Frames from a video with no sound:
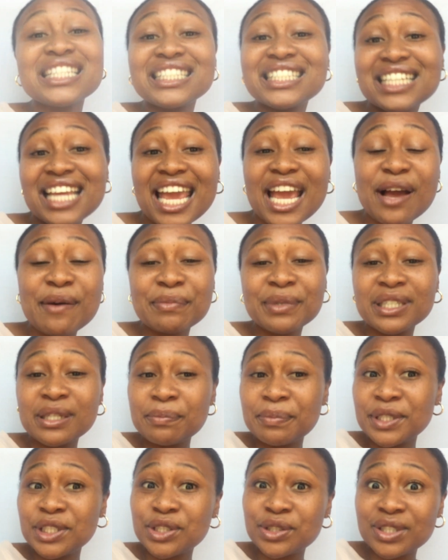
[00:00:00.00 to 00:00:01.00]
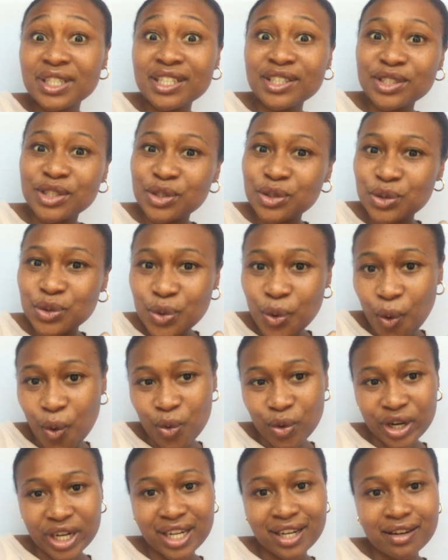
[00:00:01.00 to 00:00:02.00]
today I'm going to be doing a
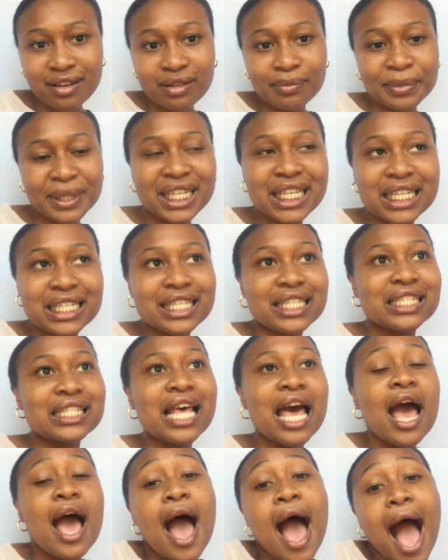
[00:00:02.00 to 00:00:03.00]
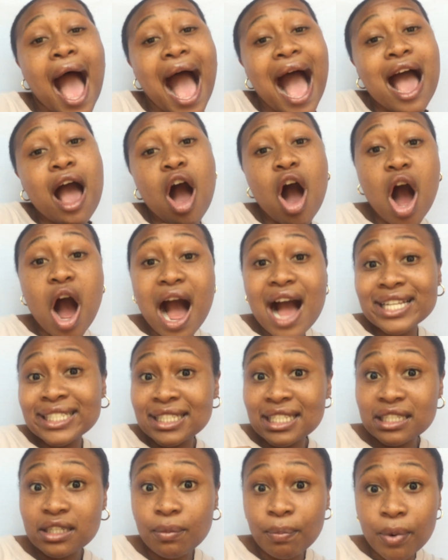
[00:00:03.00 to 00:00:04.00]
tutorial because I
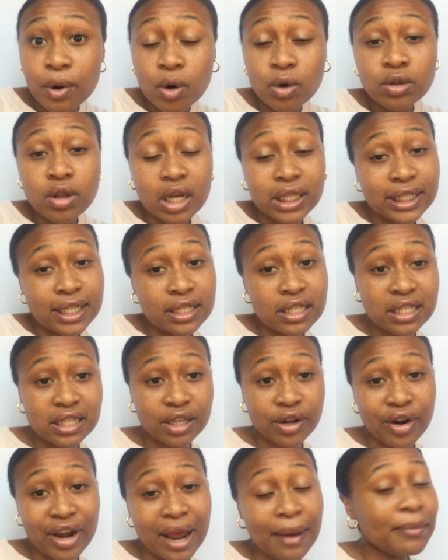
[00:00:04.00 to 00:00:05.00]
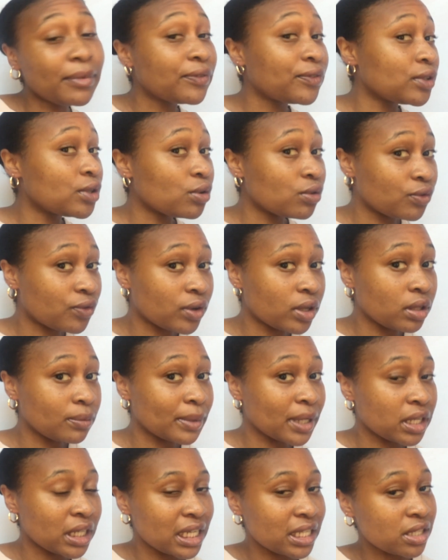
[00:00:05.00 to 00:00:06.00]
did a poll on Instagram. If you don't follow
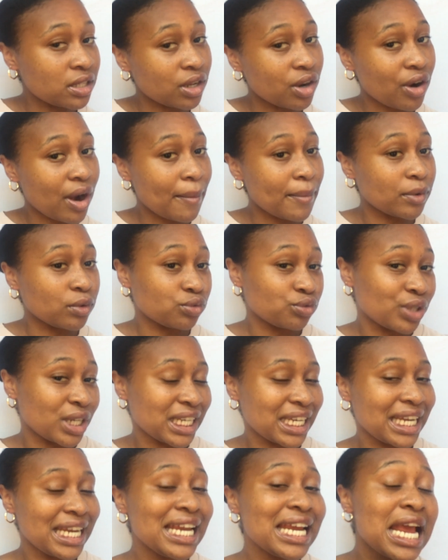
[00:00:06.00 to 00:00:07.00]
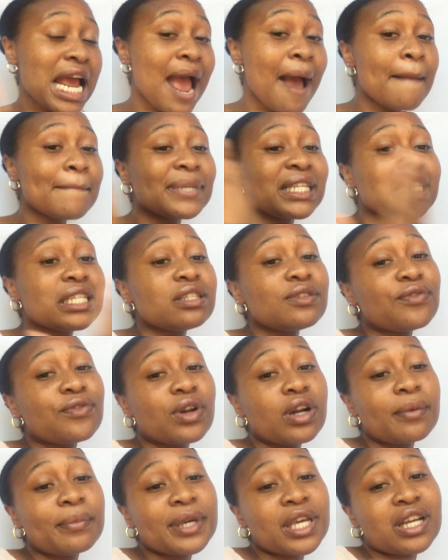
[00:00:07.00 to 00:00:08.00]
me on Instagram already, please
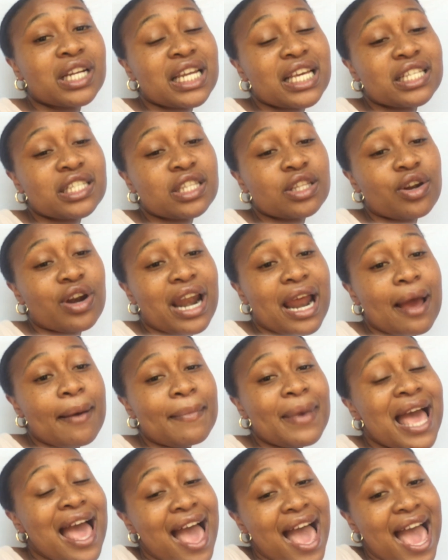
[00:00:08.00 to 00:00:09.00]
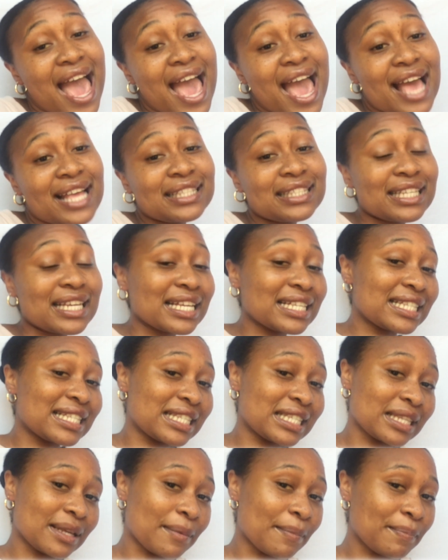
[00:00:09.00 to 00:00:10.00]
follow me on Instagram at
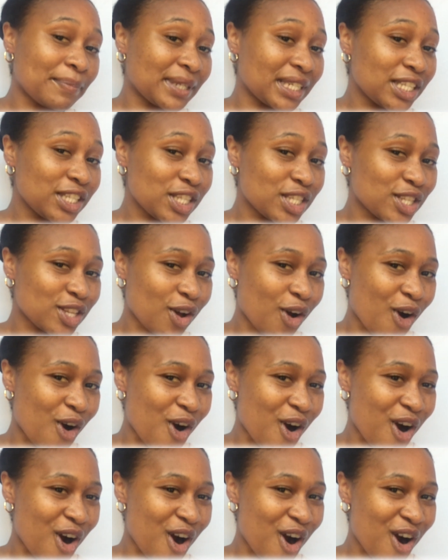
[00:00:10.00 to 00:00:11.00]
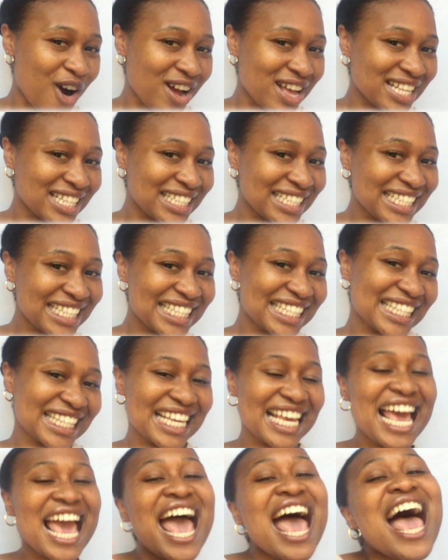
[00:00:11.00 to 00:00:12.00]

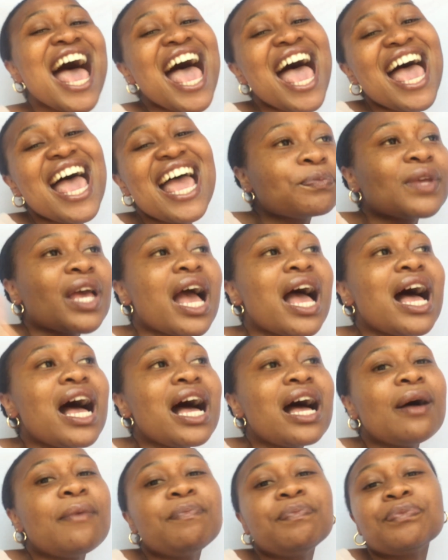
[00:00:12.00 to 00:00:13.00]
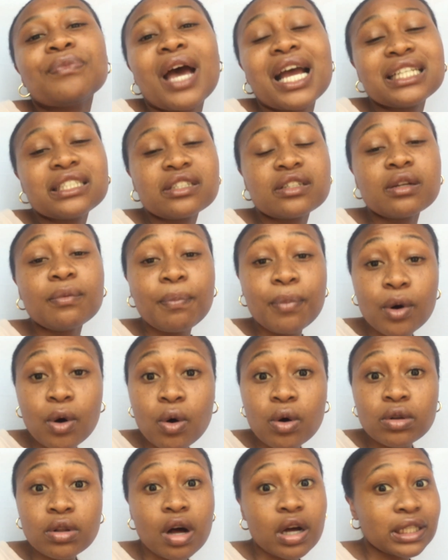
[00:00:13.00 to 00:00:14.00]
Simply.sontz. And I did a
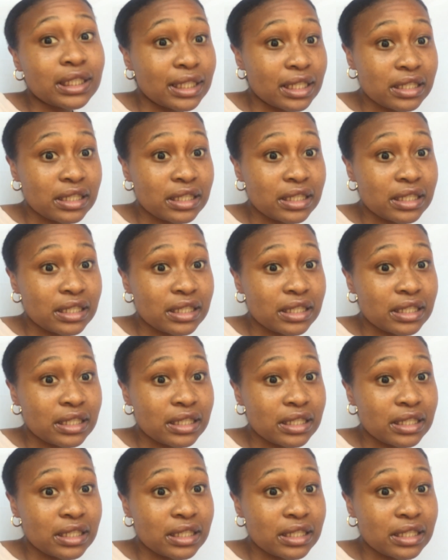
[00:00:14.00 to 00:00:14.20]
poll on